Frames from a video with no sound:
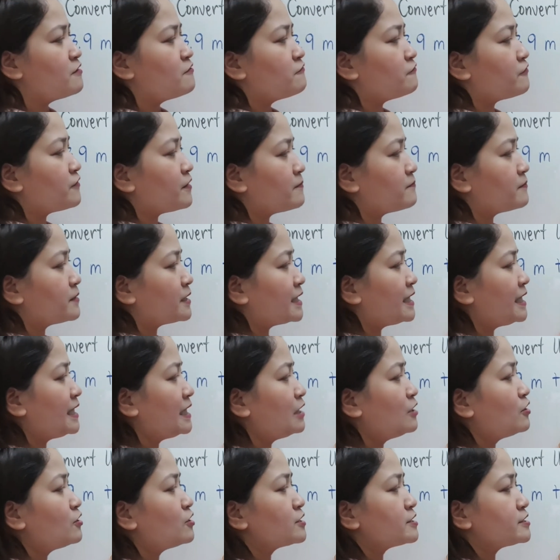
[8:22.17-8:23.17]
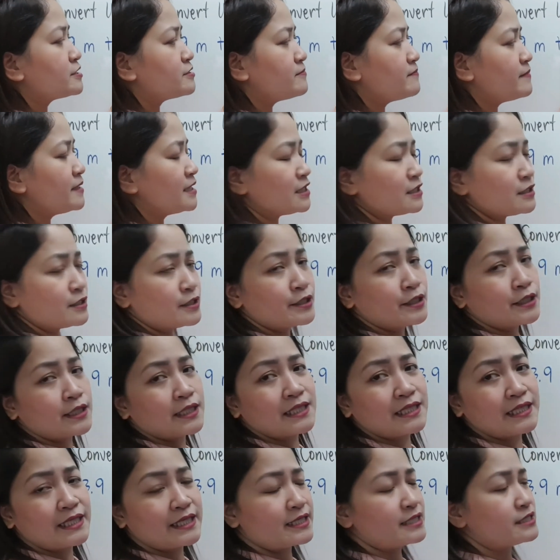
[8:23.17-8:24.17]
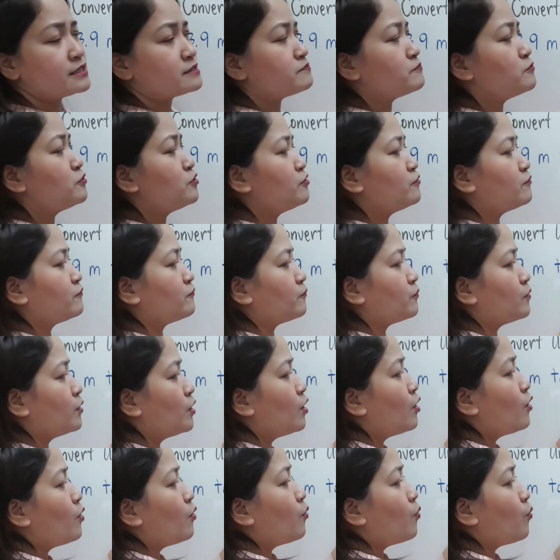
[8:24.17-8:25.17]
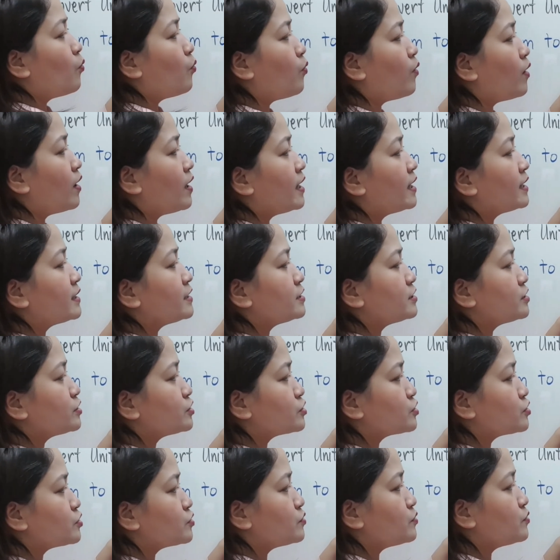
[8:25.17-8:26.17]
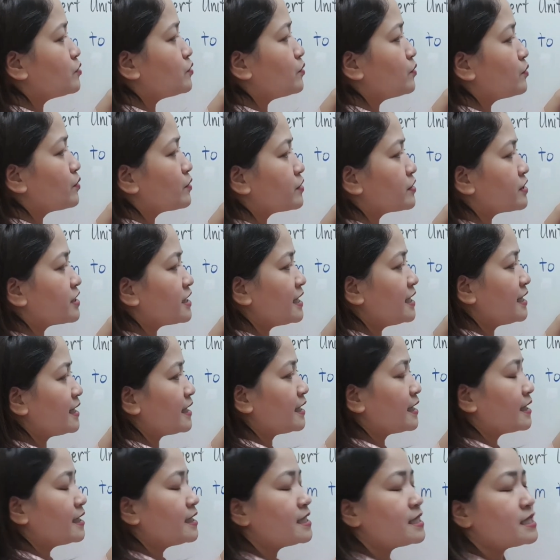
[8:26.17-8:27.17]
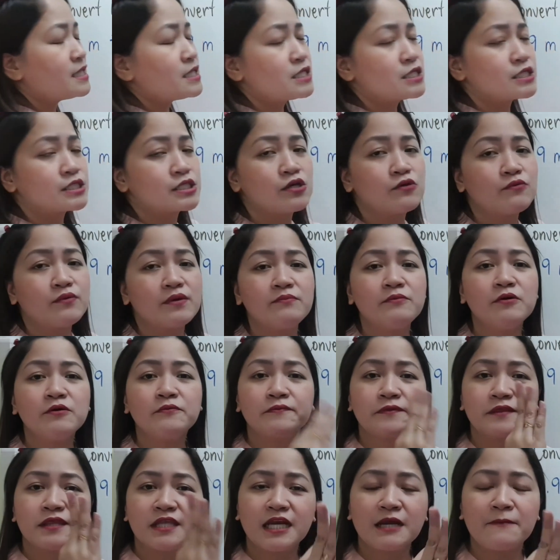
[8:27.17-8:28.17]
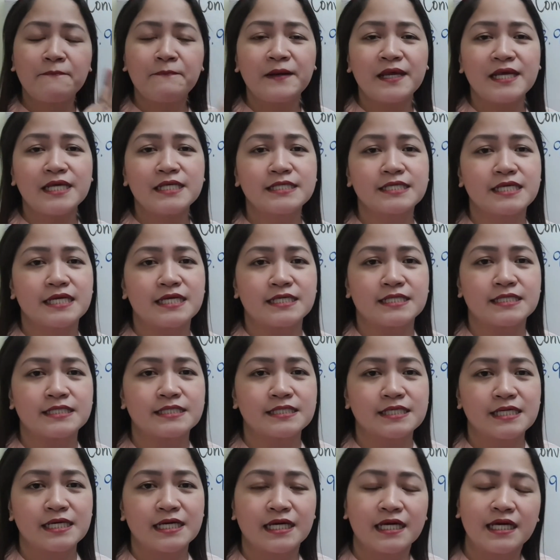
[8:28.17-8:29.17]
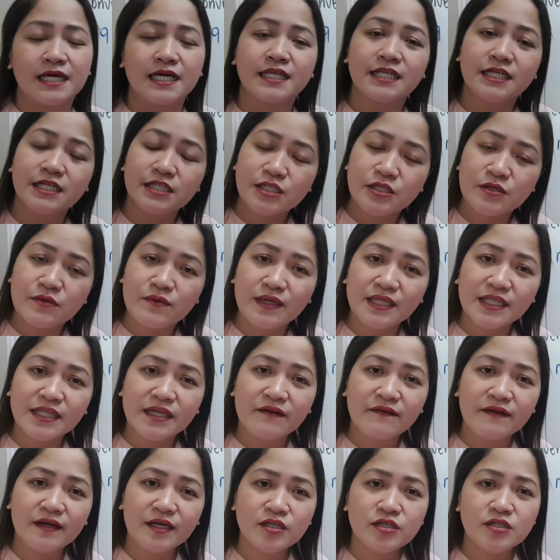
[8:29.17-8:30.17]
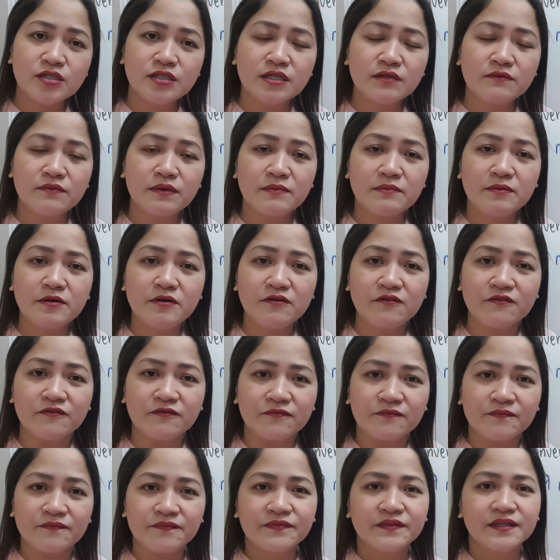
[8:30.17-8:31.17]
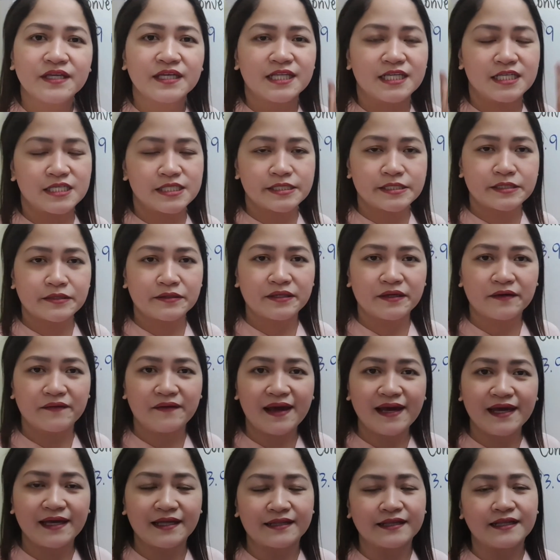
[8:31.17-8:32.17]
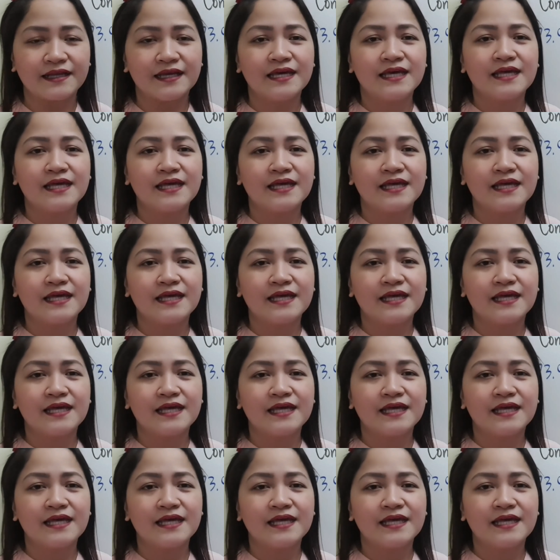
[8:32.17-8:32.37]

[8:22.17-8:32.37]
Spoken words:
From kilo to meter, let us move. 1, 2, 3. So we move 3 places. And into what direction did we move? That is to the right.